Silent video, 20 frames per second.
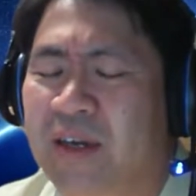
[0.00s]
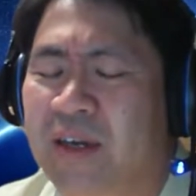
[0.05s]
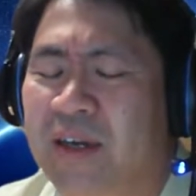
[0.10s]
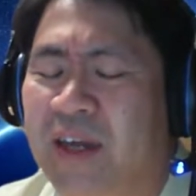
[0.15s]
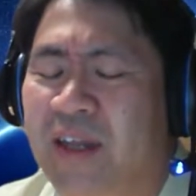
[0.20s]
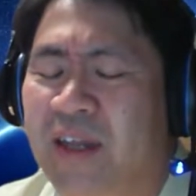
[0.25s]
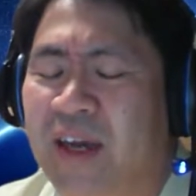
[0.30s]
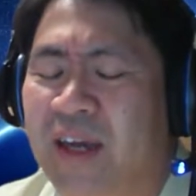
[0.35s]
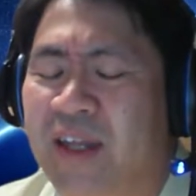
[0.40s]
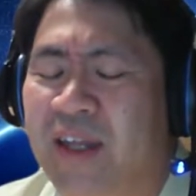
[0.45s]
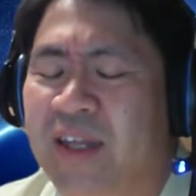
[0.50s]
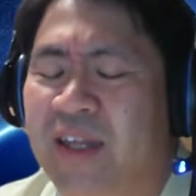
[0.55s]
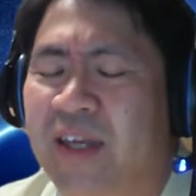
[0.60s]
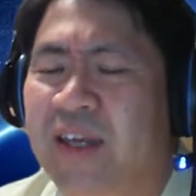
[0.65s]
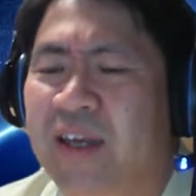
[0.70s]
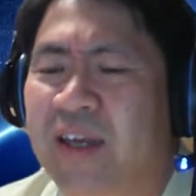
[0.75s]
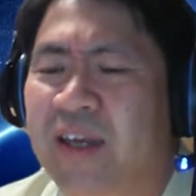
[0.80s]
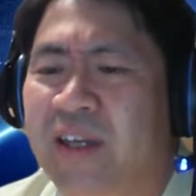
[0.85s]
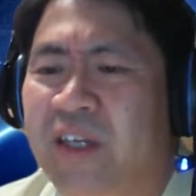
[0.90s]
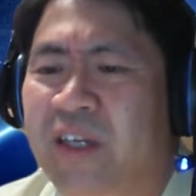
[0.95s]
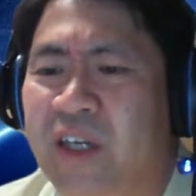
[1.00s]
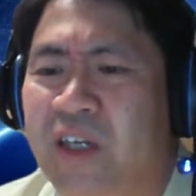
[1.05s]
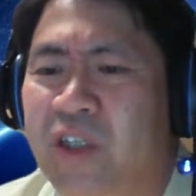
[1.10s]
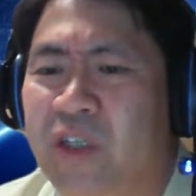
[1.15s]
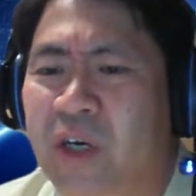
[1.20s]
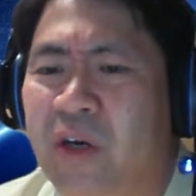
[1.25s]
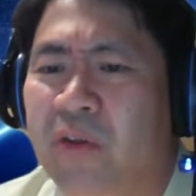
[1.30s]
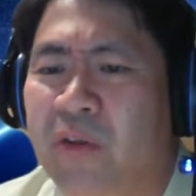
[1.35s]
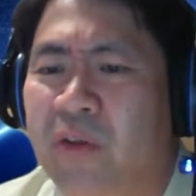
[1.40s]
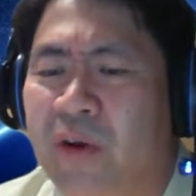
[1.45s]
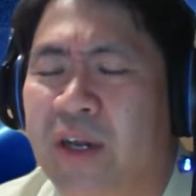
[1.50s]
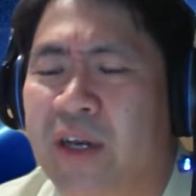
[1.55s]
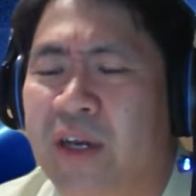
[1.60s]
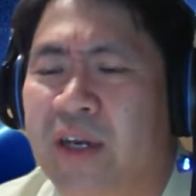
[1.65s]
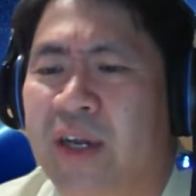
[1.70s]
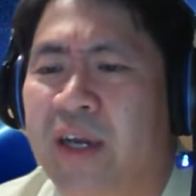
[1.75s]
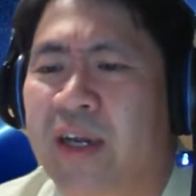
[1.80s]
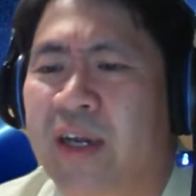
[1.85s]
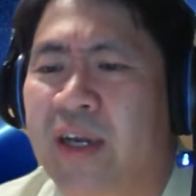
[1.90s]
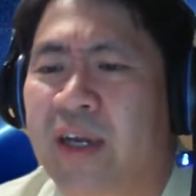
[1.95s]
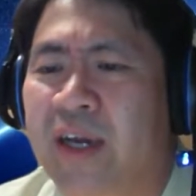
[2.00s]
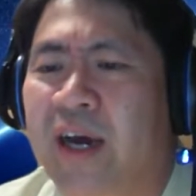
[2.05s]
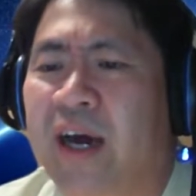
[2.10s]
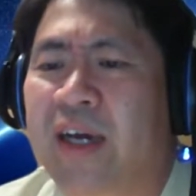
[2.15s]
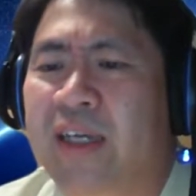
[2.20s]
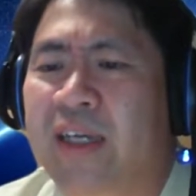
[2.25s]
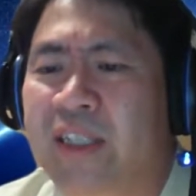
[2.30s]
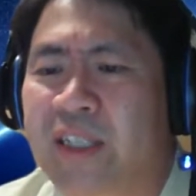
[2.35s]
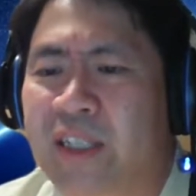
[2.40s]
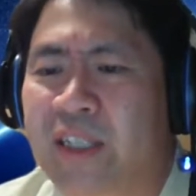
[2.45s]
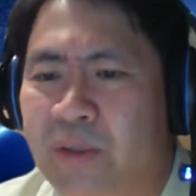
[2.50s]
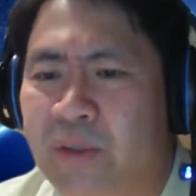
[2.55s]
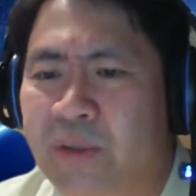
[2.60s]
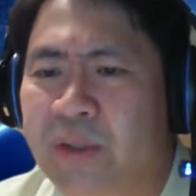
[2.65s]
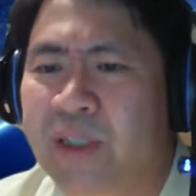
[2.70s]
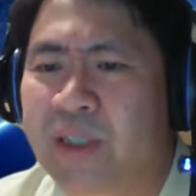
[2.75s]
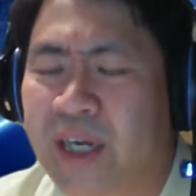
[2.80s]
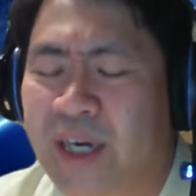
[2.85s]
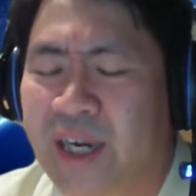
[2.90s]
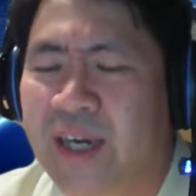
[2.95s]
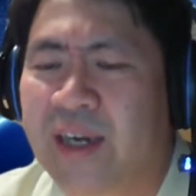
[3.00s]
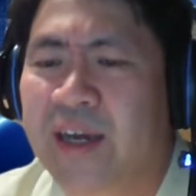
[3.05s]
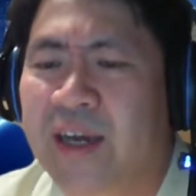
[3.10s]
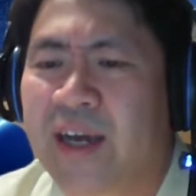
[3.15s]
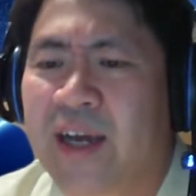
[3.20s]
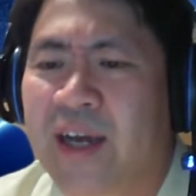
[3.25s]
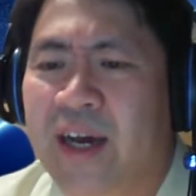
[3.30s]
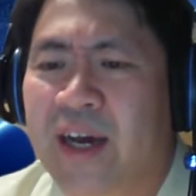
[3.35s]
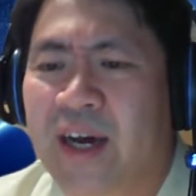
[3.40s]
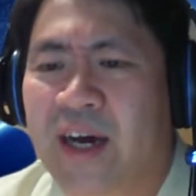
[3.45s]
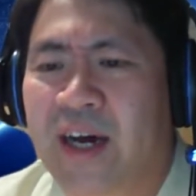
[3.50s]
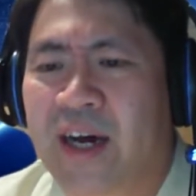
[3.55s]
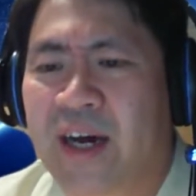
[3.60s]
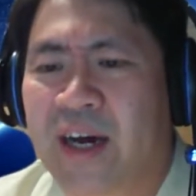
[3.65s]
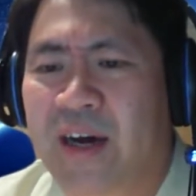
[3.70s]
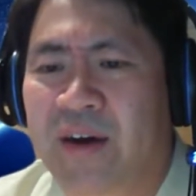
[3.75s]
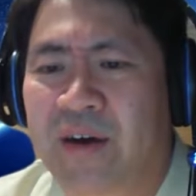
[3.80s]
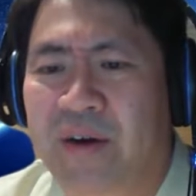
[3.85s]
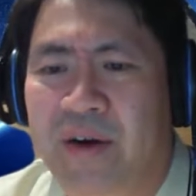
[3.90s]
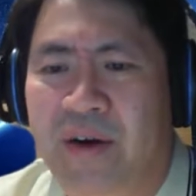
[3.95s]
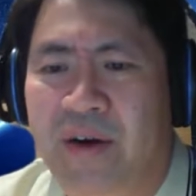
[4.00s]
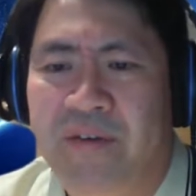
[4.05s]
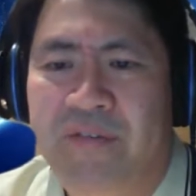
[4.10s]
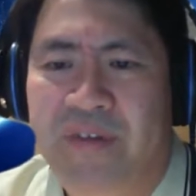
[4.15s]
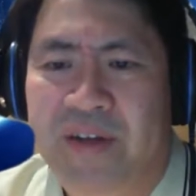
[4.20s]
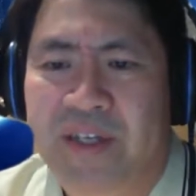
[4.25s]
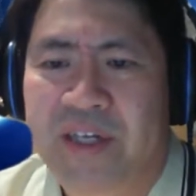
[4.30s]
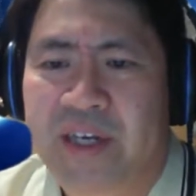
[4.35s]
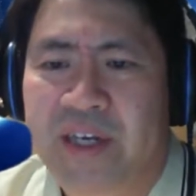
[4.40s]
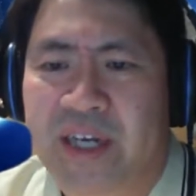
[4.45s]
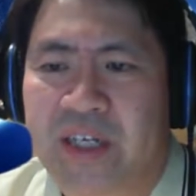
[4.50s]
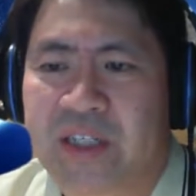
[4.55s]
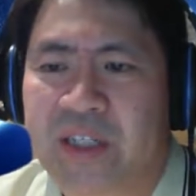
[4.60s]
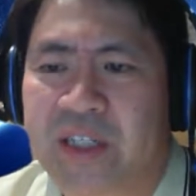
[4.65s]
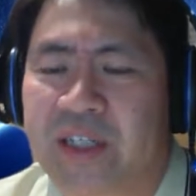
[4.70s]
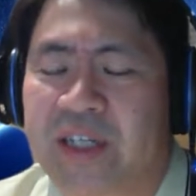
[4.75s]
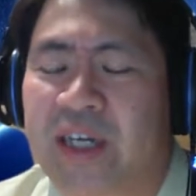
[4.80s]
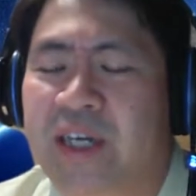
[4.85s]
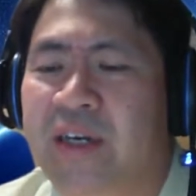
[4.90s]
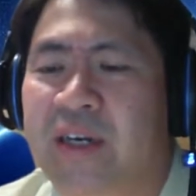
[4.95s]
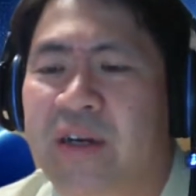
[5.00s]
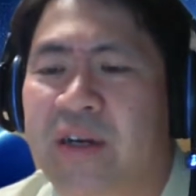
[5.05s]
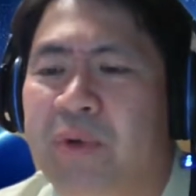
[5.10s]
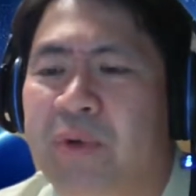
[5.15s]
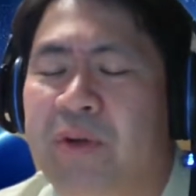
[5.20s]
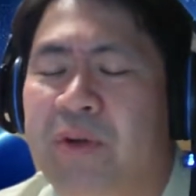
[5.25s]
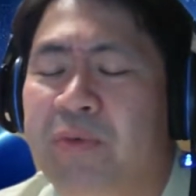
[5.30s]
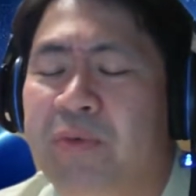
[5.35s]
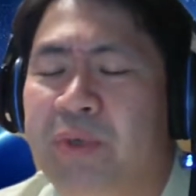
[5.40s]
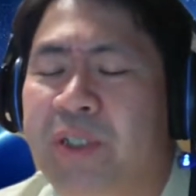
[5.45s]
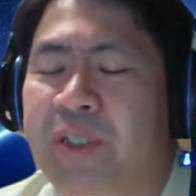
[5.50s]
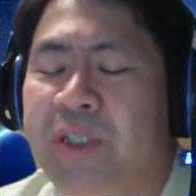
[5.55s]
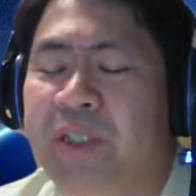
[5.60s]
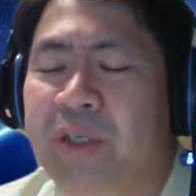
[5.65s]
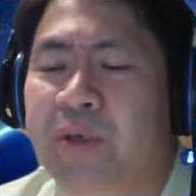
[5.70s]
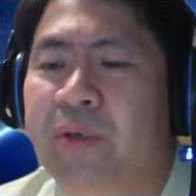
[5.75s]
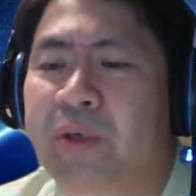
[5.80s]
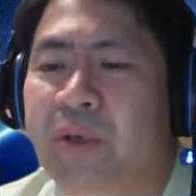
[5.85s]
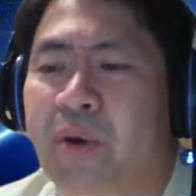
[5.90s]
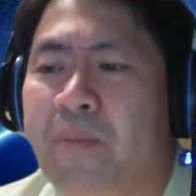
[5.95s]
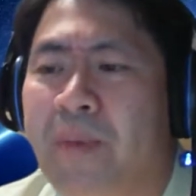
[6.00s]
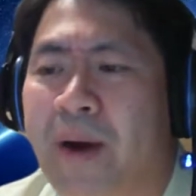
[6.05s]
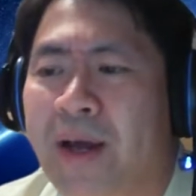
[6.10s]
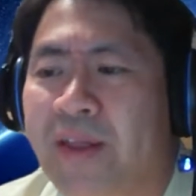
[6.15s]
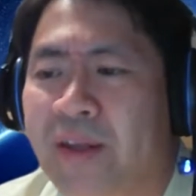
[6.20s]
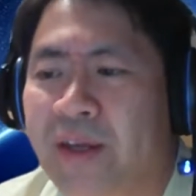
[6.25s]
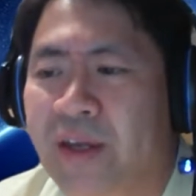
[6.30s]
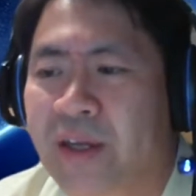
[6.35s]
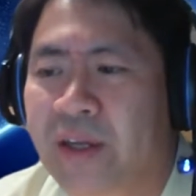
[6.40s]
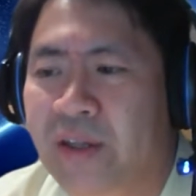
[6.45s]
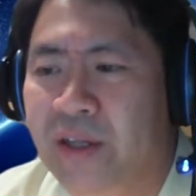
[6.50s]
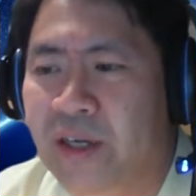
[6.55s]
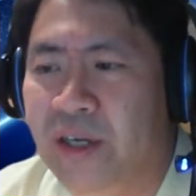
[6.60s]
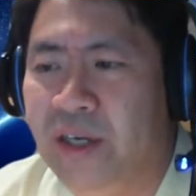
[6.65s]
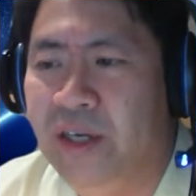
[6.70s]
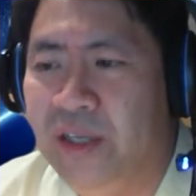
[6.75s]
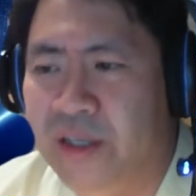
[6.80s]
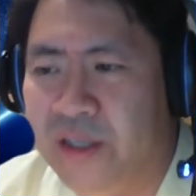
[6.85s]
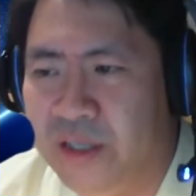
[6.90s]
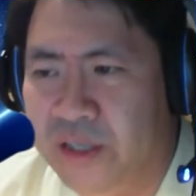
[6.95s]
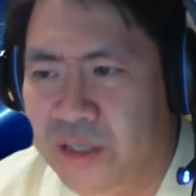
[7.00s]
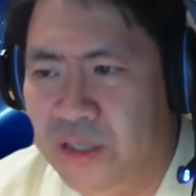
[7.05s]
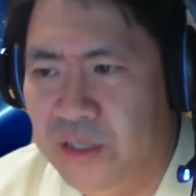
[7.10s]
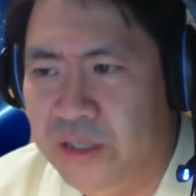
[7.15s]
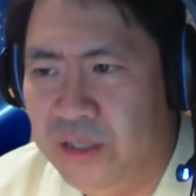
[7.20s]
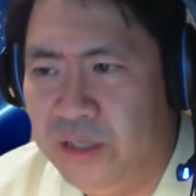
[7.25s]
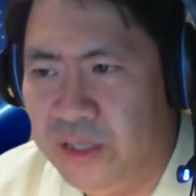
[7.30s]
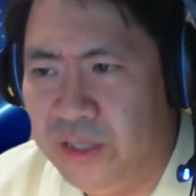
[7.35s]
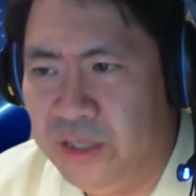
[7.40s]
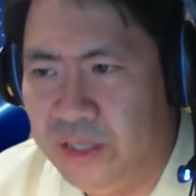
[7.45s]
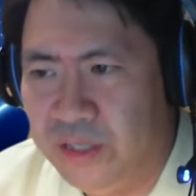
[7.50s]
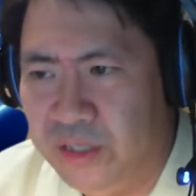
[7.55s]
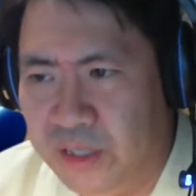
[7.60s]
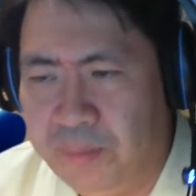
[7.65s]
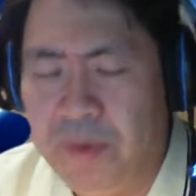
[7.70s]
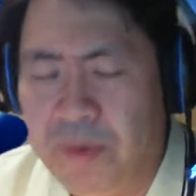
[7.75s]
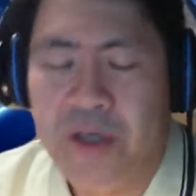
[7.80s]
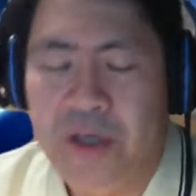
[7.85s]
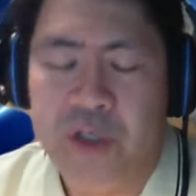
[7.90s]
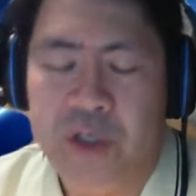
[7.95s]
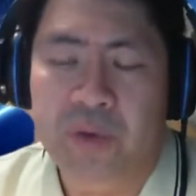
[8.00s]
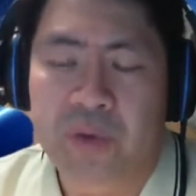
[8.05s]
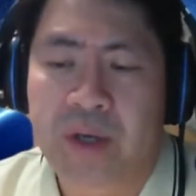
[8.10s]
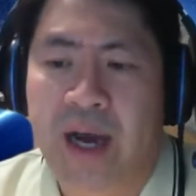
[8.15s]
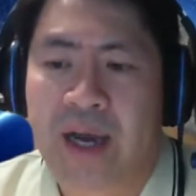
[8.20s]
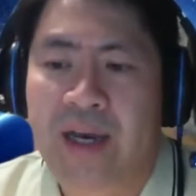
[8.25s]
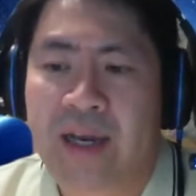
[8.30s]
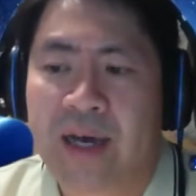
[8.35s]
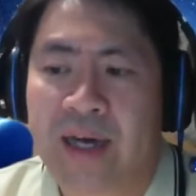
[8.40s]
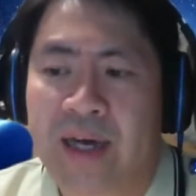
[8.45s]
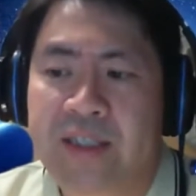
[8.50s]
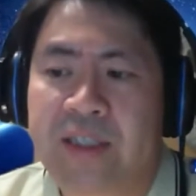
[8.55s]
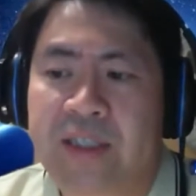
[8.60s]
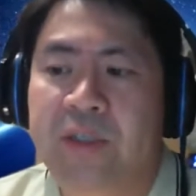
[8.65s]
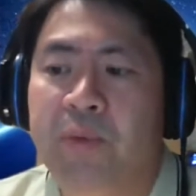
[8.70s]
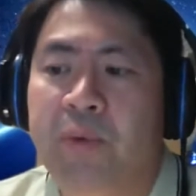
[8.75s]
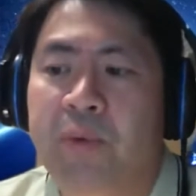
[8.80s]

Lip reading: I think in general, though, in the ICU setting on ventilation, then we still go by the WHO guidelines. So we're